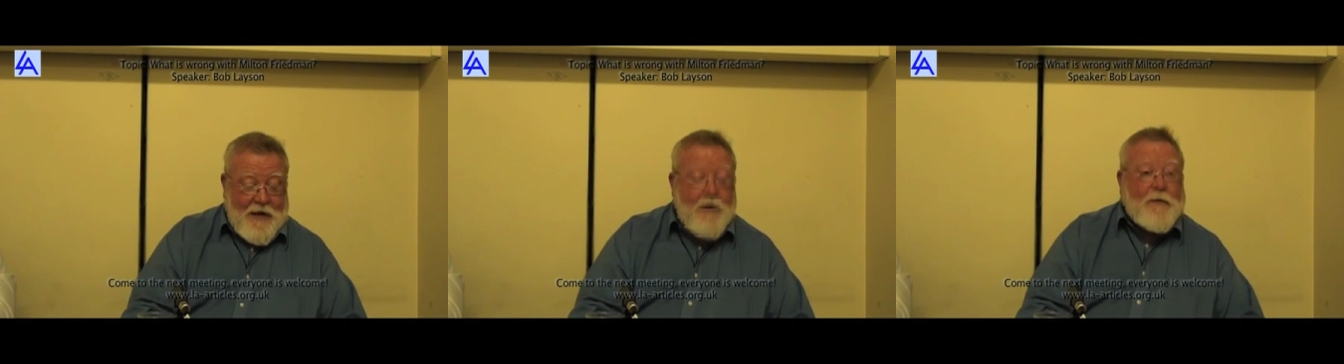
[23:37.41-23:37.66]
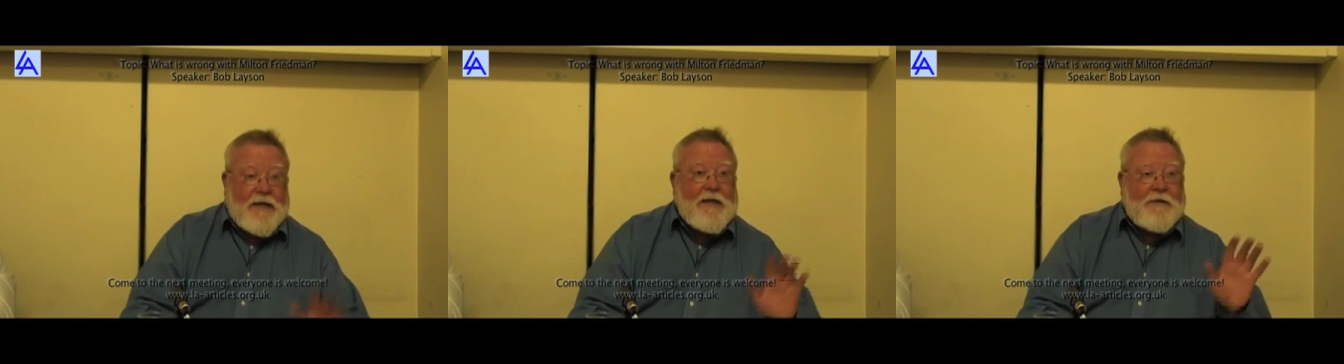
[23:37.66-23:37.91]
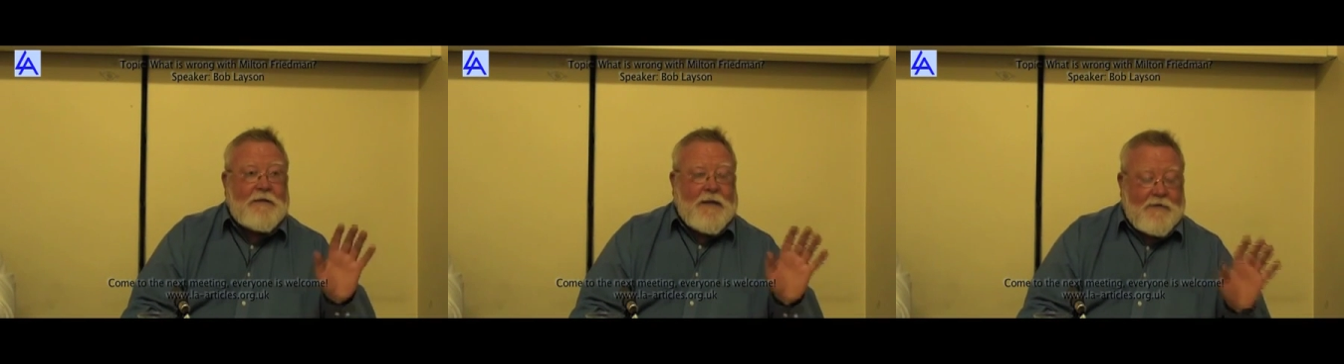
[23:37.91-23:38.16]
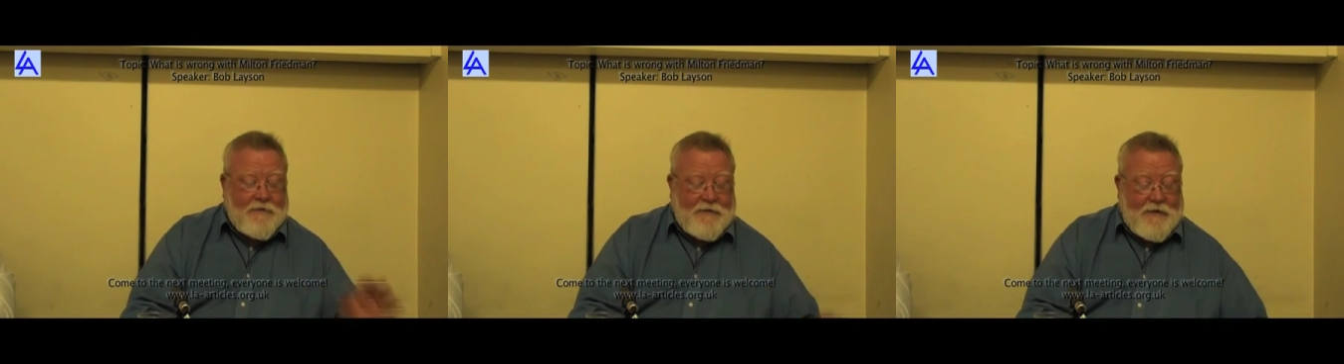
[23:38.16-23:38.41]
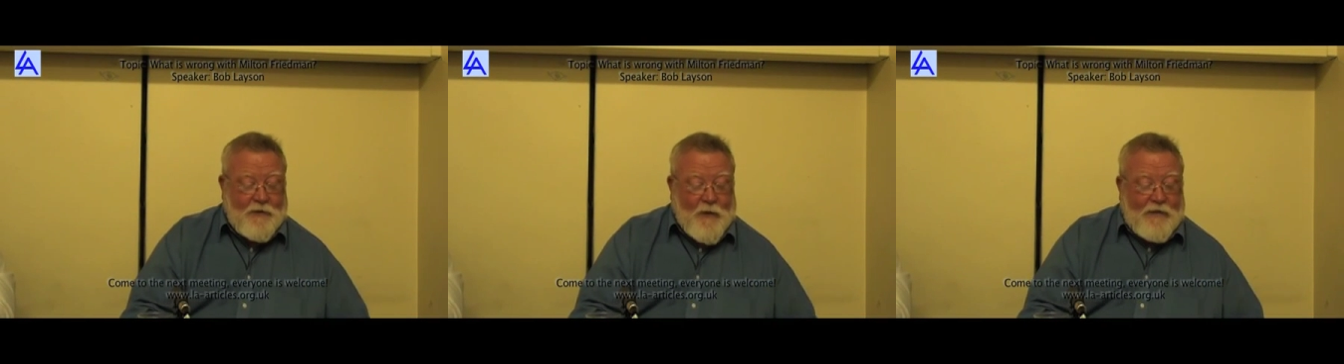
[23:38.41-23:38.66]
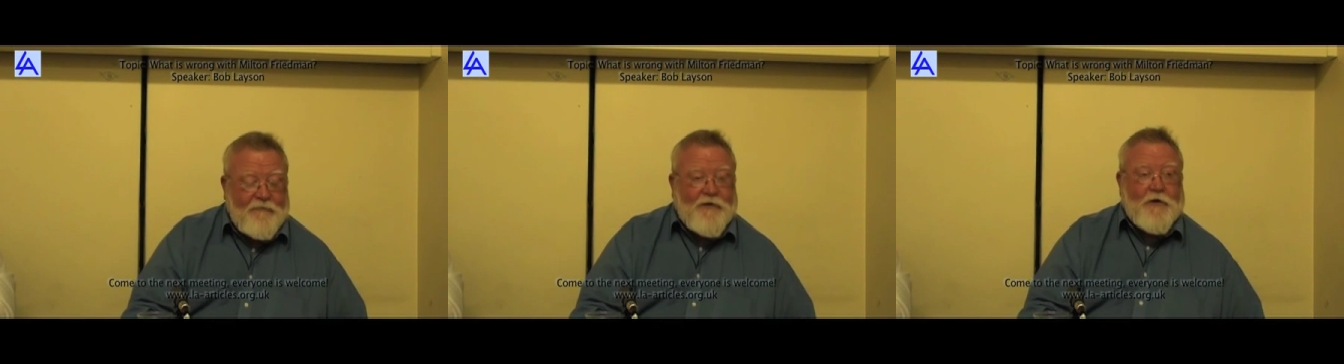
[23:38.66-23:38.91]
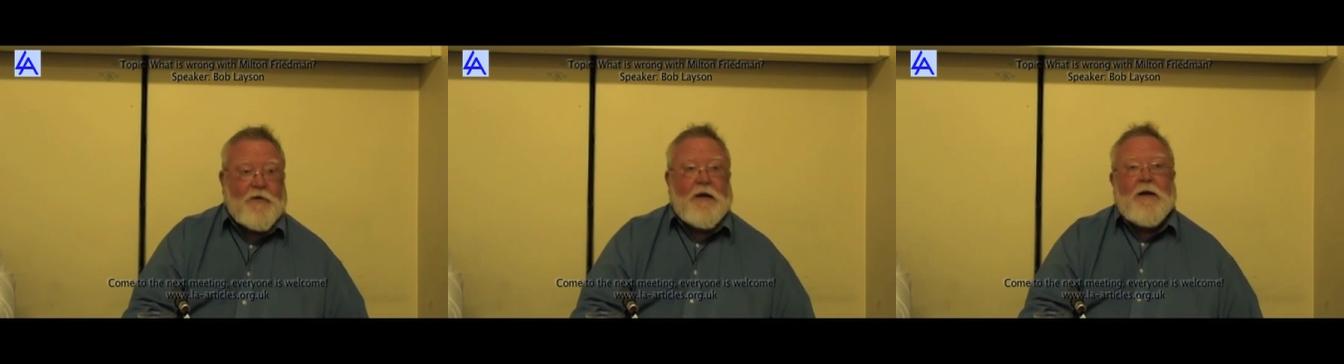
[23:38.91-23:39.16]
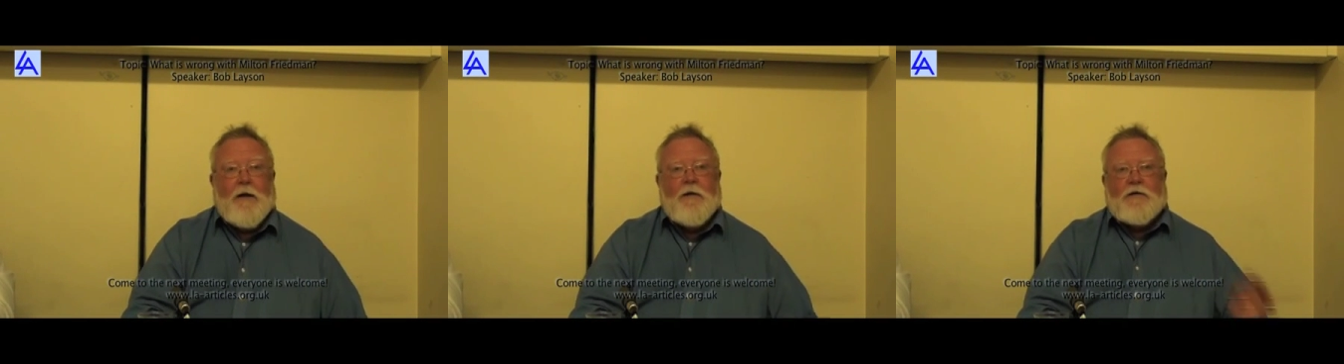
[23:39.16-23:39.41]
Anyway, that, that's, that's one view.
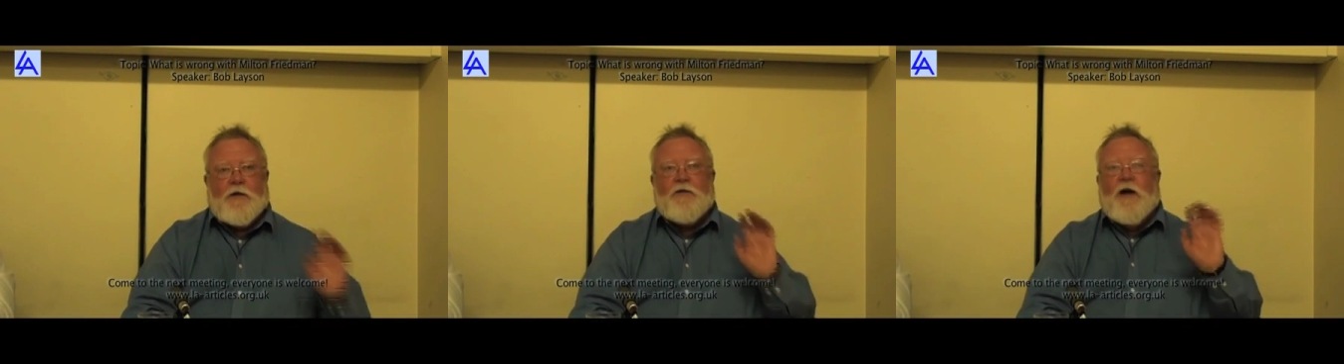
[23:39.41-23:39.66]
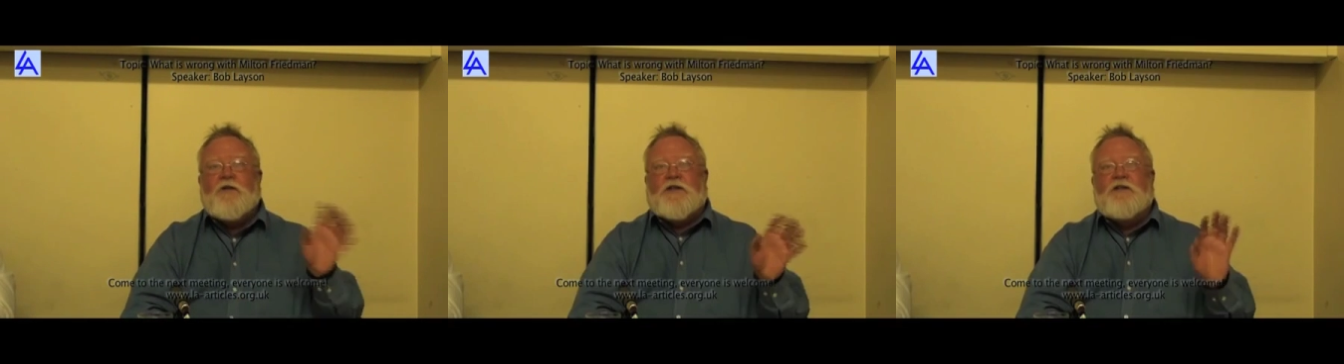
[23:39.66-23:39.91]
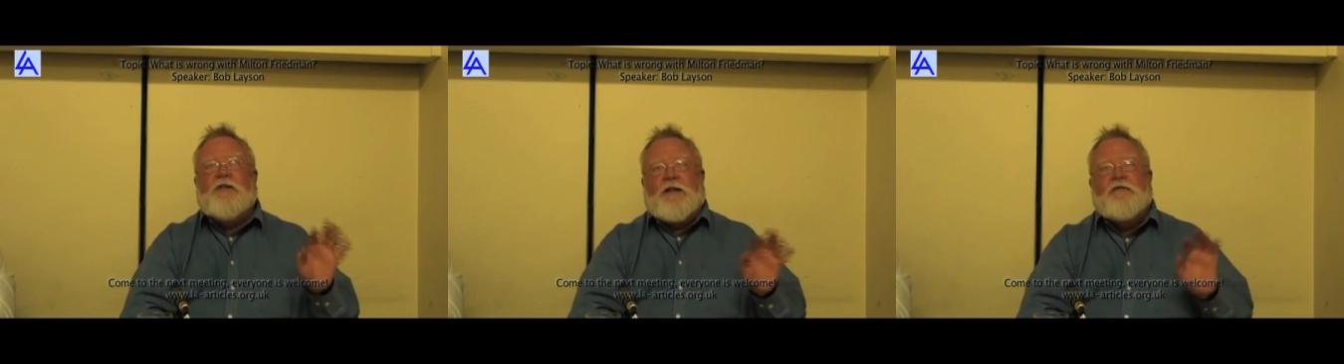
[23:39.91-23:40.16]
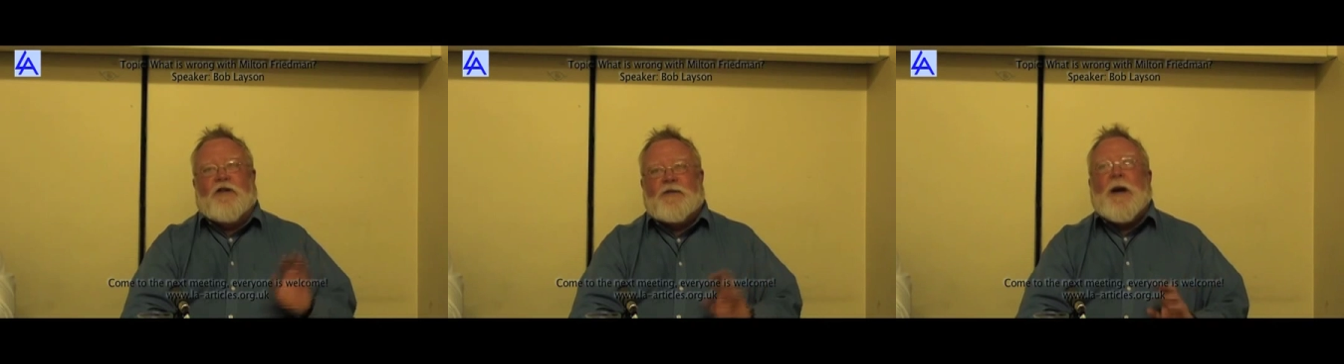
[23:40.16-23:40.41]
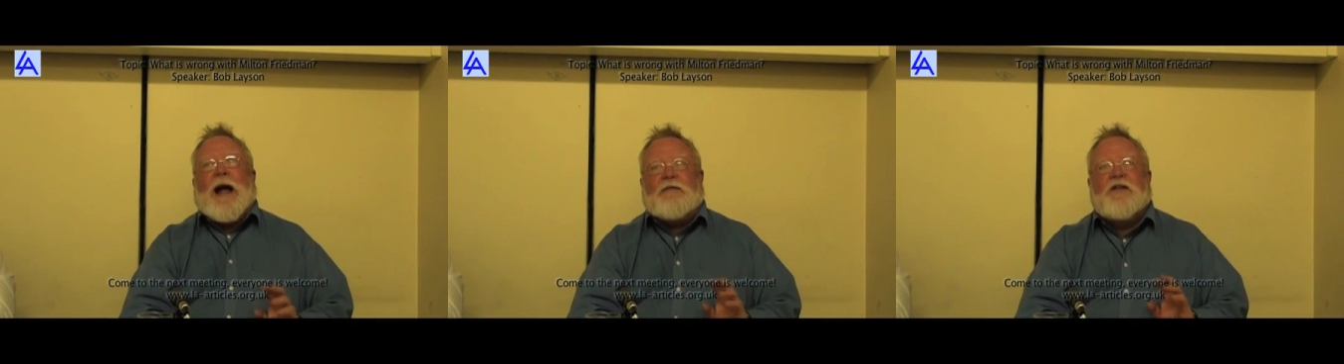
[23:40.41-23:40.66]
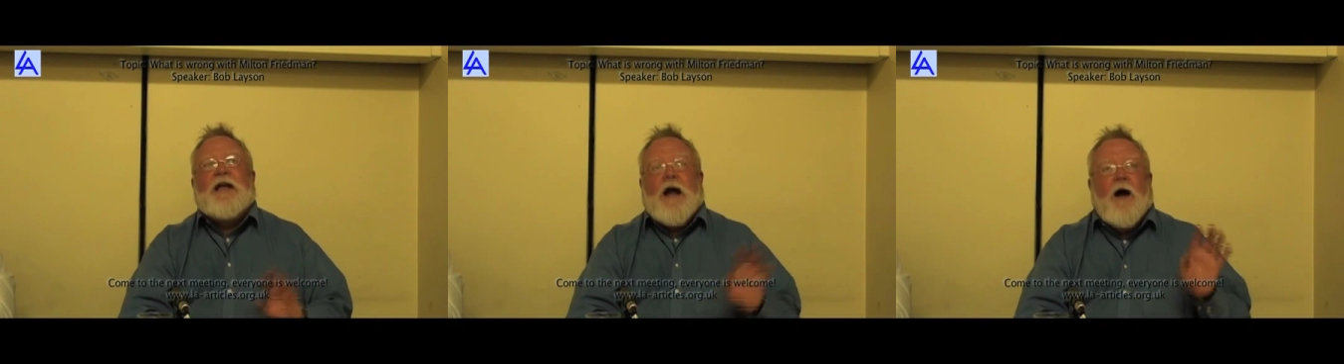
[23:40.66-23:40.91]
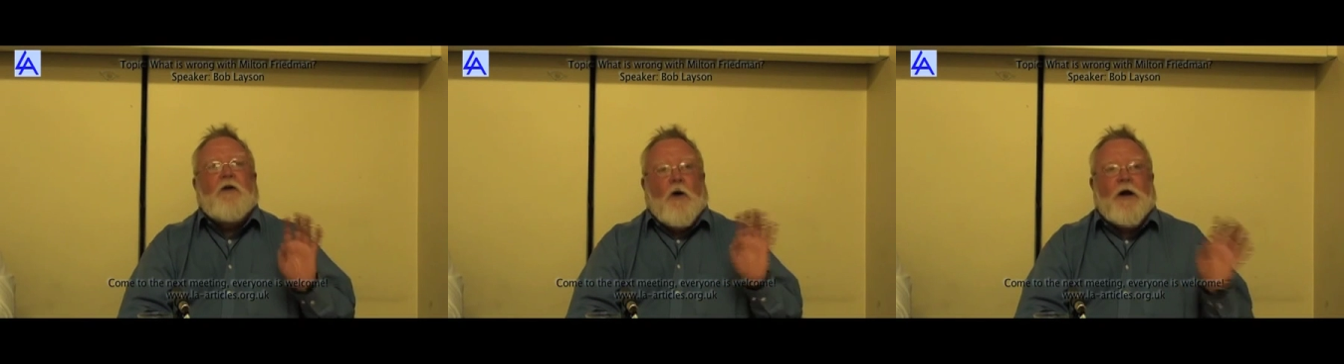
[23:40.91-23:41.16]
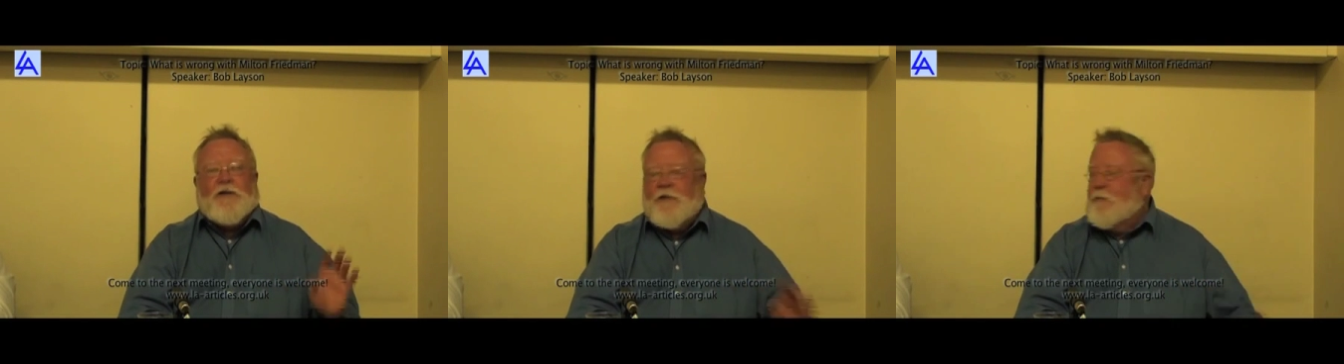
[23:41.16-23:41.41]
That, so those in the rainforest, perhaps they are
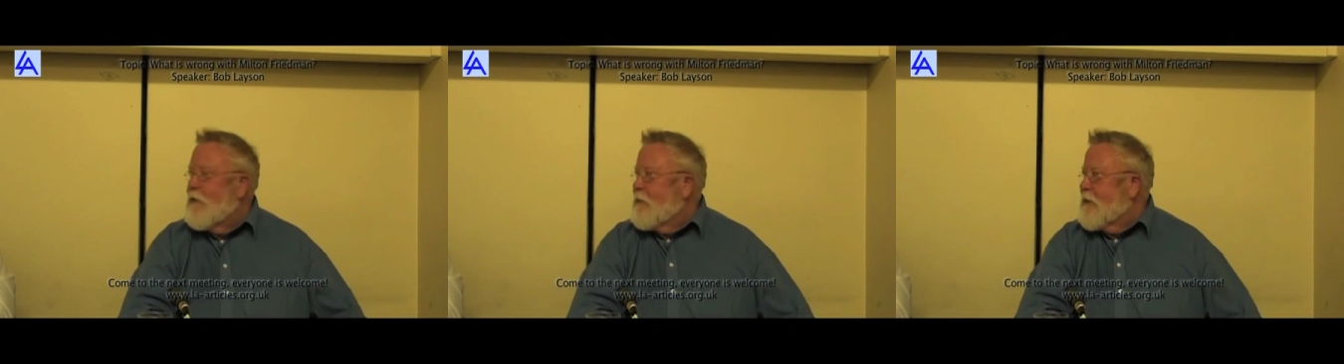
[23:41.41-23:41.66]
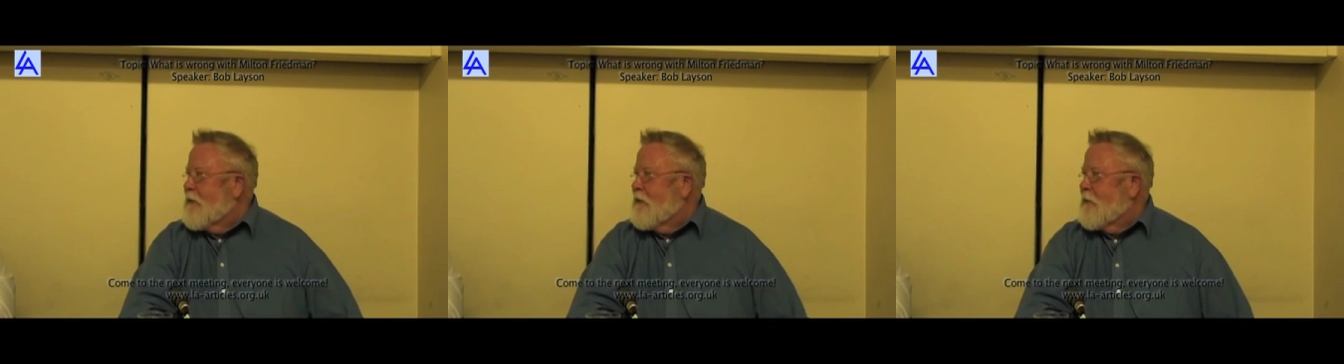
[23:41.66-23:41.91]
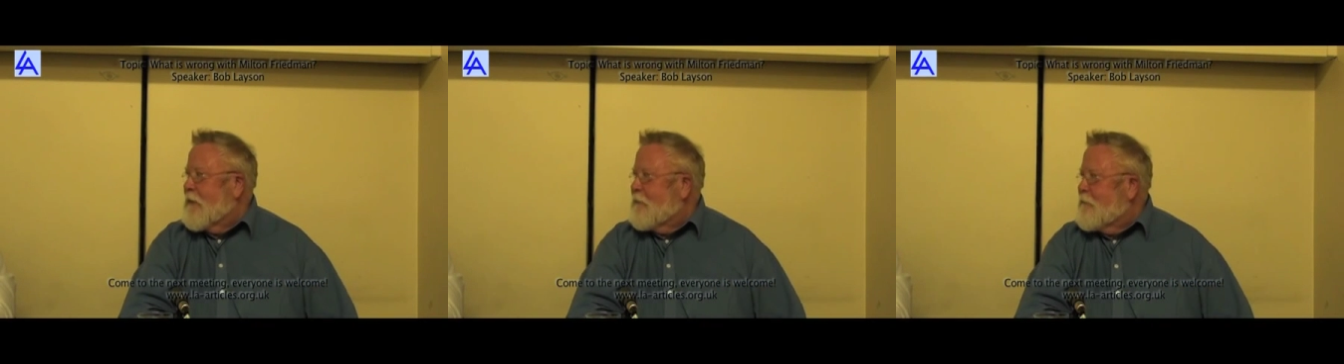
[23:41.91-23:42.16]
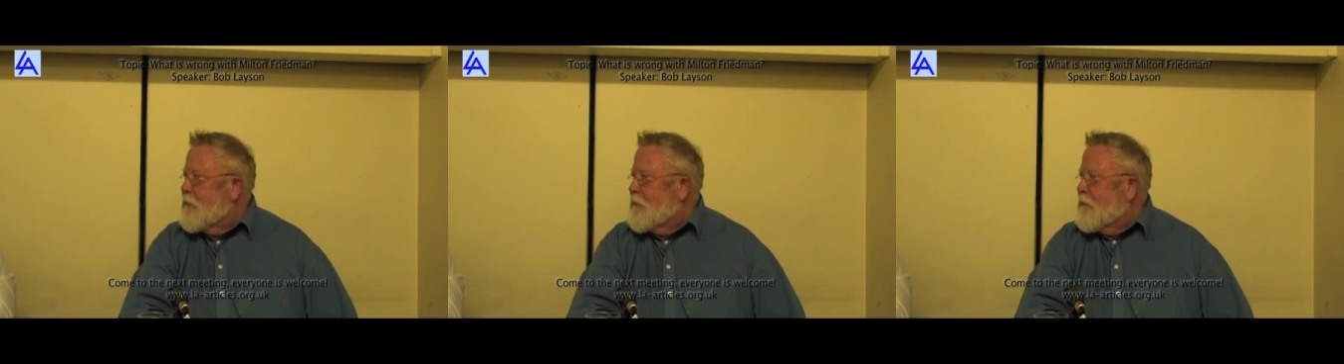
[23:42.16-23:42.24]
not in the world economy